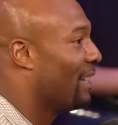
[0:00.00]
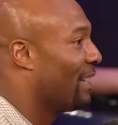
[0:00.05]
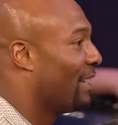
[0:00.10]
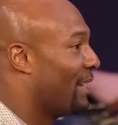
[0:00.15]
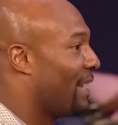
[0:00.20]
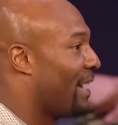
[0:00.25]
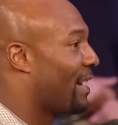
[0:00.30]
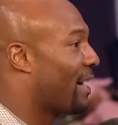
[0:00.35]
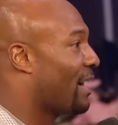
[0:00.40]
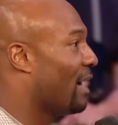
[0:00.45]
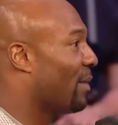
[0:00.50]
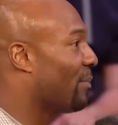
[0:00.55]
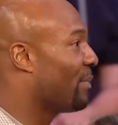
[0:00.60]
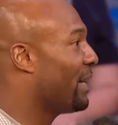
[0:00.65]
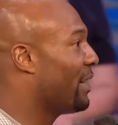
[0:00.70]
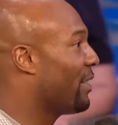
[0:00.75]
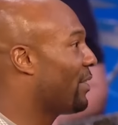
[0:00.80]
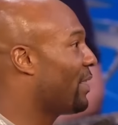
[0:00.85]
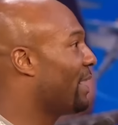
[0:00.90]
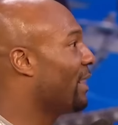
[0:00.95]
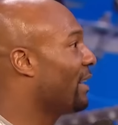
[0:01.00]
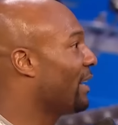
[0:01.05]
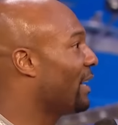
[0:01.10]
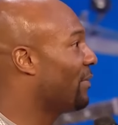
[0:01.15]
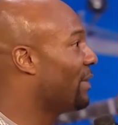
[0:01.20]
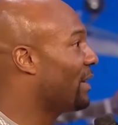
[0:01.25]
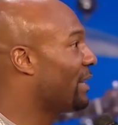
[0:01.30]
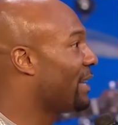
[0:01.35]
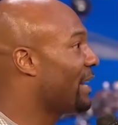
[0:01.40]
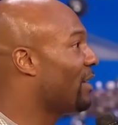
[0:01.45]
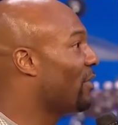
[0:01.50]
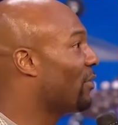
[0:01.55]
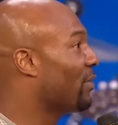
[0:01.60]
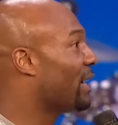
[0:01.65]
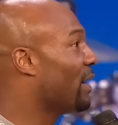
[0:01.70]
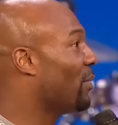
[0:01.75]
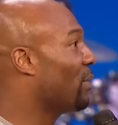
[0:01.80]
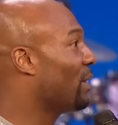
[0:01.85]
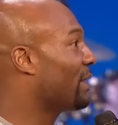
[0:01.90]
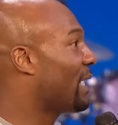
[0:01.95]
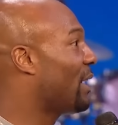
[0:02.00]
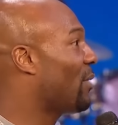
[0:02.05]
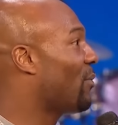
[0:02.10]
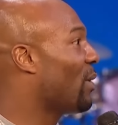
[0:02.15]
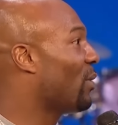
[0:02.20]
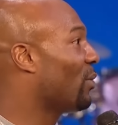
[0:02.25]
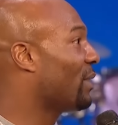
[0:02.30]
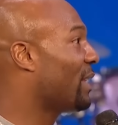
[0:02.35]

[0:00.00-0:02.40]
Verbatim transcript: They come here, they love it, they don't get what they want,